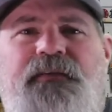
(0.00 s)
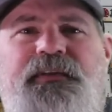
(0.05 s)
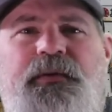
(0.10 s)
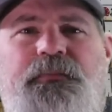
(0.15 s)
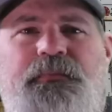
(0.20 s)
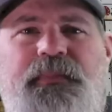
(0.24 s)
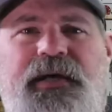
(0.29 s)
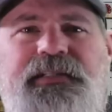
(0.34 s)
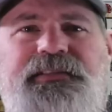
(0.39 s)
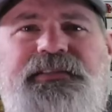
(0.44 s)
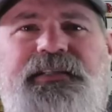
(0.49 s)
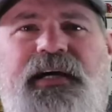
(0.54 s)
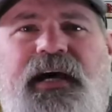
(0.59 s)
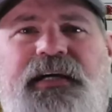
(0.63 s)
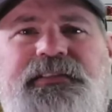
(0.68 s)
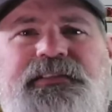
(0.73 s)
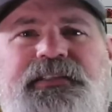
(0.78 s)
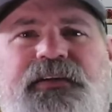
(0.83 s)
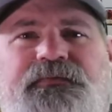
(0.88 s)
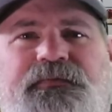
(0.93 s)
of the
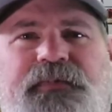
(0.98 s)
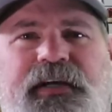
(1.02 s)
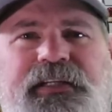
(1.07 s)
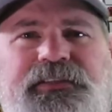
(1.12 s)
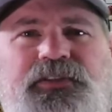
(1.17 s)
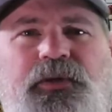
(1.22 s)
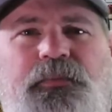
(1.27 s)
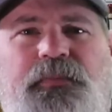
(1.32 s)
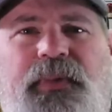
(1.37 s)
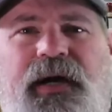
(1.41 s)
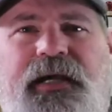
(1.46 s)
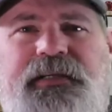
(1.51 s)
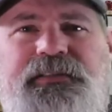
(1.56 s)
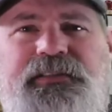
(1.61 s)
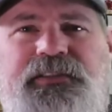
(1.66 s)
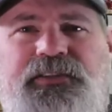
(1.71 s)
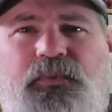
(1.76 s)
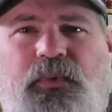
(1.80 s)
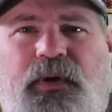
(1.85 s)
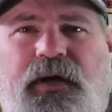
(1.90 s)
mid-sized adventure
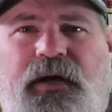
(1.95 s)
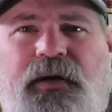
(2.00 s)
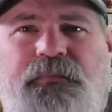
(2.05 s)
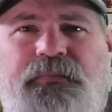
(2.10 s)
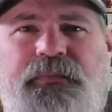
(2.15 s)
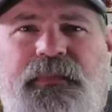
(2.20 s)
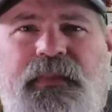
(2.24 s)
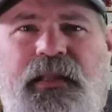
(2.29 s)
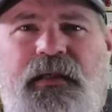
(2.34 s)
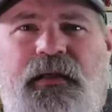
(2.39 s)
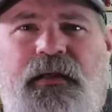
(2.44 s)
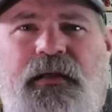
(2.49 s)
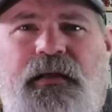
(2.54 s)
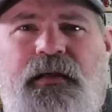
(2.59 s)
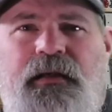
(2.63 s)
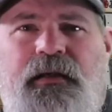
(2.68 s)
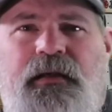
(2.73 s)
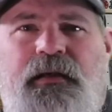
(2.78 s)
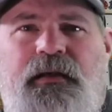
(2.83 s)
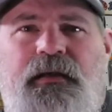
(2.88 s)
bikes as well.
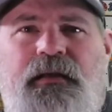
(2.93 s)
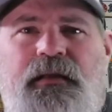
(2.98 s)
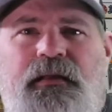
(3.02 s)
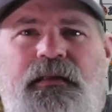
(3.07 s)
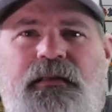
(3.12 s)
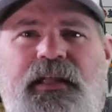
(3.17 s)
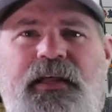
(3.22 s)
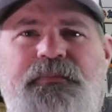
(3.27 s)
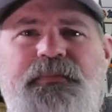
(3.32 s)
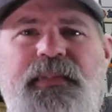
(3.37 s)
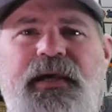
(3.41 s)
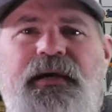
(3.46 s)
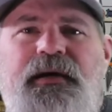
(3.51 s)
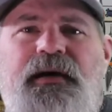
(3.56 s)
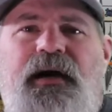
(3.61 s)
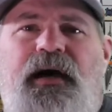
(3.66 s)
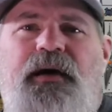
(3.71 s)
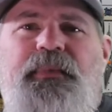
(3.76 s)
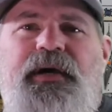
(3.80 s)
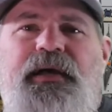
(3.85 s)
Leave me a
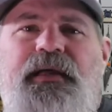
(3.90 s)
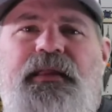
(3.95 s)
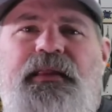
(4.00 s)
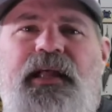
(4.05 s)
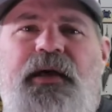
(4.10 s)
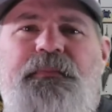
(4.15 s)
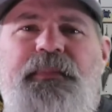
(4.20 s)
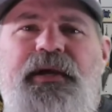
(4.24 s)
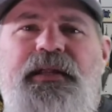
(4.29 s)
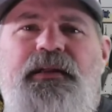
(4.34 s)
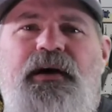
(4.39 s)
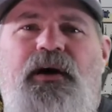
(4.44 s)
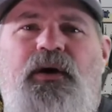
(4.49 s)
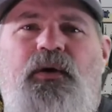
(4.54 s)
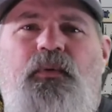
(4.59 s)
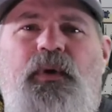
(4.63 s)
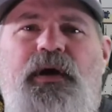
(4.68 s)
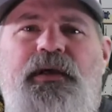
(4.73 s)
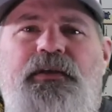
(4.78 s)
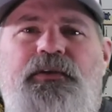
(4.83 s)
comment and let me
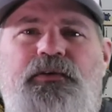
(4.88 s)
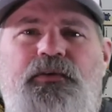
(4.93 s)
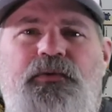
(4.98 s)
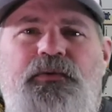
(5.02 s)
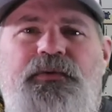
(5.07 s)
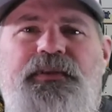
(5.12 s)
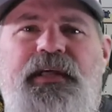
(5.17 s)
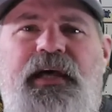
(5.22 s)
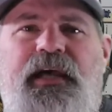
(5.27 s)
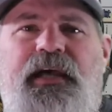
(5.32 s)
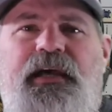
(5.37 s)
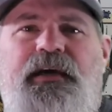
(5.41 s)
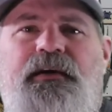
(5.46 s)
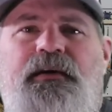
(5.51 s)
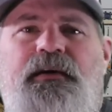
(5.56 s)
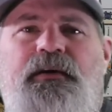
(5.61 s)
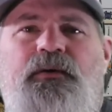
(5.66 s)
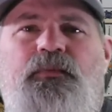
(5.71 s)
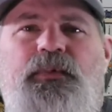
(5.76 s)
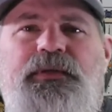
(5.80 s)
know what you
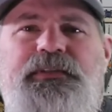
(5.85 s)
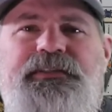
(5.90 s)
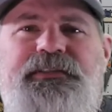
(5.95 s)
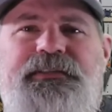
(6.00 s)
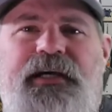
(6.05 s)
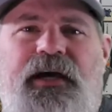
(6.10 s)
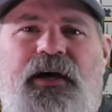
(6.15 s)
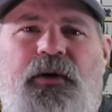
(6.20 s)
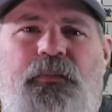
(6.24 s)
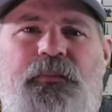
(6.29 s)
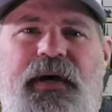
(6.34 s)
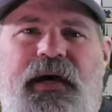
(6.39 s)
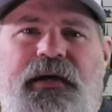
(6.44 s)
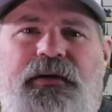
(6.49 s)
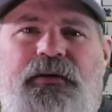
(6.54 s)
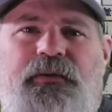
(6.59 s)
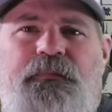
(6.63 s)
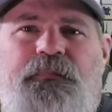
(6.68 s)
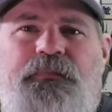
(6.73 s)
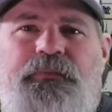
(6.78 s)
think would sell
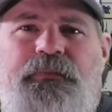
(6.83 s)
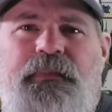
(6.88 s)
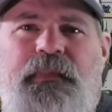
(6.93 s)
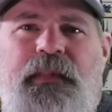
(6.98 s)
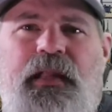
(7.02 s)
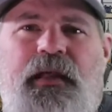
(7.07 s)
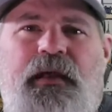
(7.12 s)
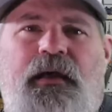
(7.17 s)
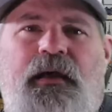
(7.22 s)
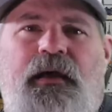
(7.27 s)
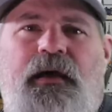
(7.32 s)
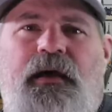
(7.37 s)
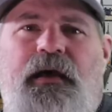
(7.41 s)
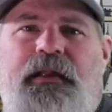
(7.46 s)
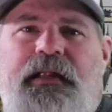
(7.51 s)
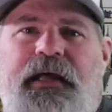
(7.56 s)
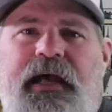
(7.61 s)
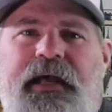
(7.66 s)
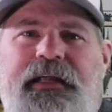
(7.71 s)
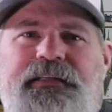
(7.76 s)
better.
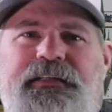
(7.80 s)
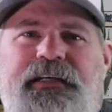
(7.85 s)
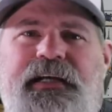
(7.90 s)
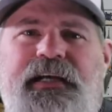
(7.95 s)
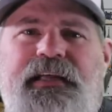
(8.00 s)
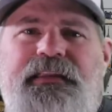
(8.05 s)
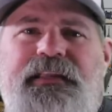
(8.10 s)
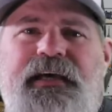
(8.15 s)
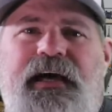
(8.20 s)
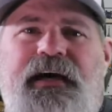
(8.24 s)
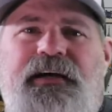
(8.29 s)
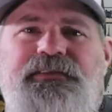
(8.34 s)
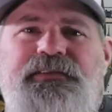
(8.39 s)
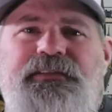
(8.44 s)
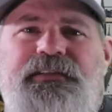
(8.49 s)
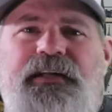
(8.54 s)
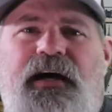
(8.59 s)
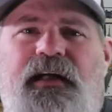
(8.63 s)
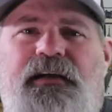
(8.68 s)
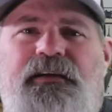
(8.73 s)
An $18,000
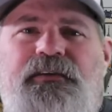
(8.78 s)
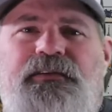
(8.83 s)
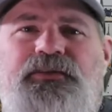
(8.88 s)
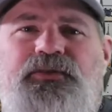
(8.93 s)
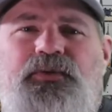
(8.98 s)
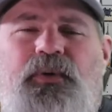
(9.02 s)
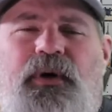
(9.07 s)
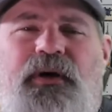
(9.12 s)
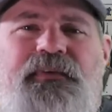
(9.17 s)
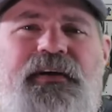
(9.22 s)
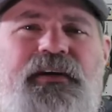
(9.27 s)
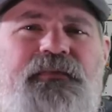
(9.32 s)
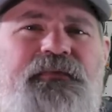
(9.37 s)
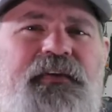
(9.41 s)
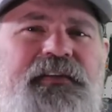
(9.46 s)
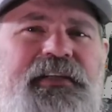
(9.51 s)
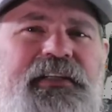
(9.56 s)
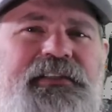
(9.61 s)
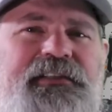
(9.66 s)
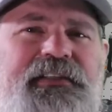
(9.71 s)

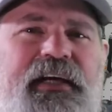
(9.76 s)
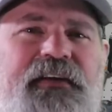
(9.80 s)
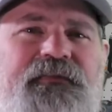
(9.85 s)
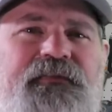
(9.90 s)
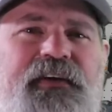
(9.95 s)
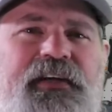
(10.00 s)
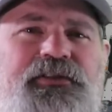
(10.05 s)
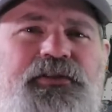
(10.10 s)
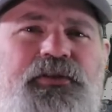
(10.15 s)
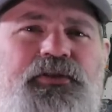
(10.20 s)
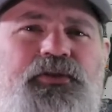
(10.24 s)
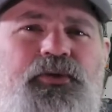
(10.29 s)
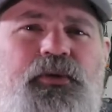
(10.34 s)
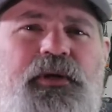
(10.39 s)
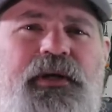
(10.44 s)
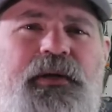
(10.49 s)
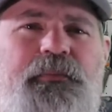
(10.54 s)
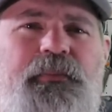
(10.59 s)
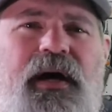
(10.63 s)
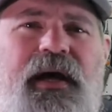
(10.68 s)
1250C adventure touring